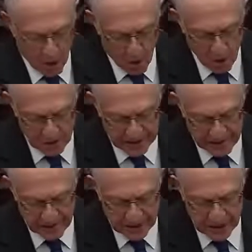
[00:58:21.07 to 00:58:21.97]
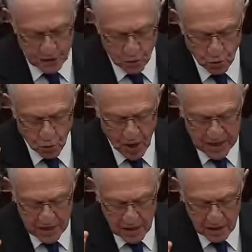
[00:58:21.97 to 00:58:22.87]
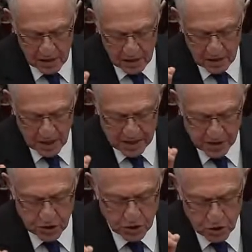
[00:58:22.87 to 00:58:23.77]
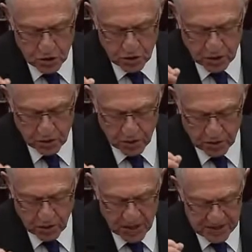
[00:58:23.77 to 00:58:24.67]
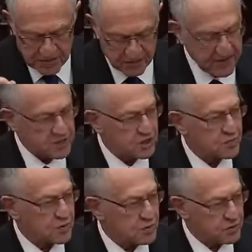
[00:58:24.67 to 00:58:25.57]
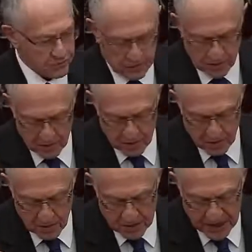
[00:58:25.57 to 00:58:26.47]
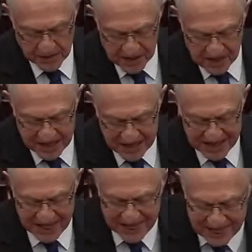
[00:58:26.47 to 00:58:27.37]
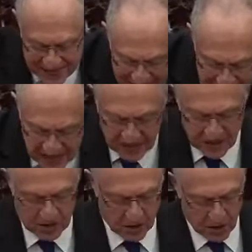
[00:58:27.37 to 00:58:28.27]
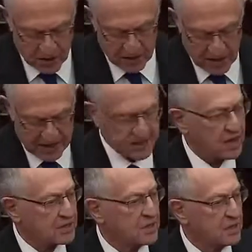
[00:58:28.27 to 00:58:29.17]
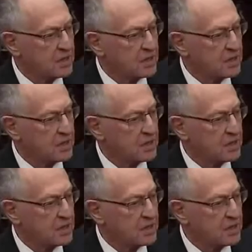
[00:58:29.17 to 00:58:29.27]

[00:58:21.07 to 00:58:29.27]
Only if at least one constitutionally authorized offense is proved can the Senate then consider other conduct